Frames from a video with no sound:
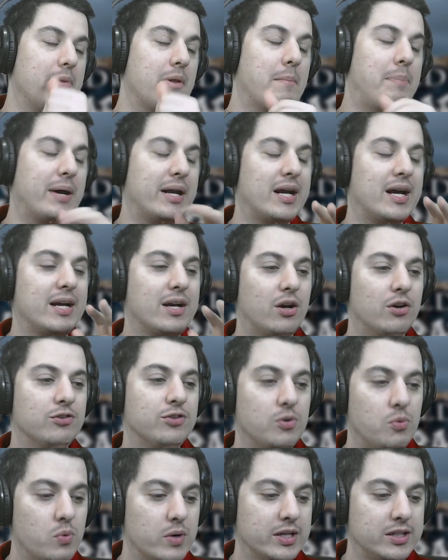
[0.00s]
But I
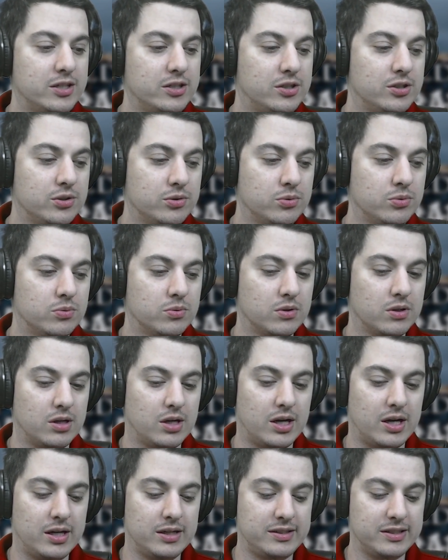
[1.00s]
also wanted to do
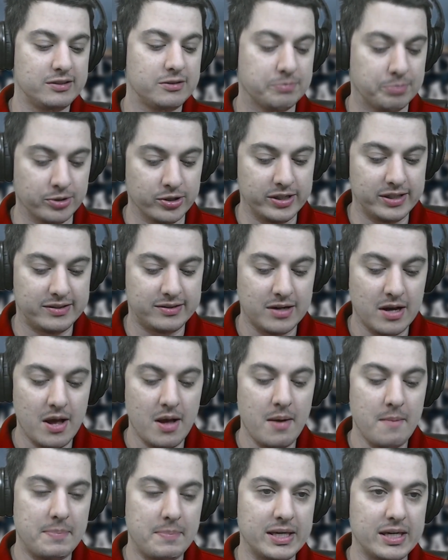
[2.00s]
Disc Priest
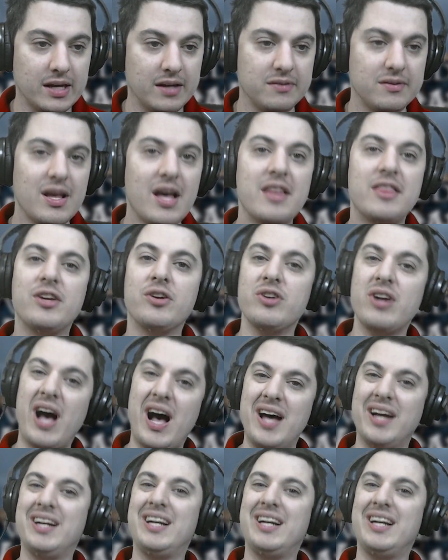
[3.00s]
because they're not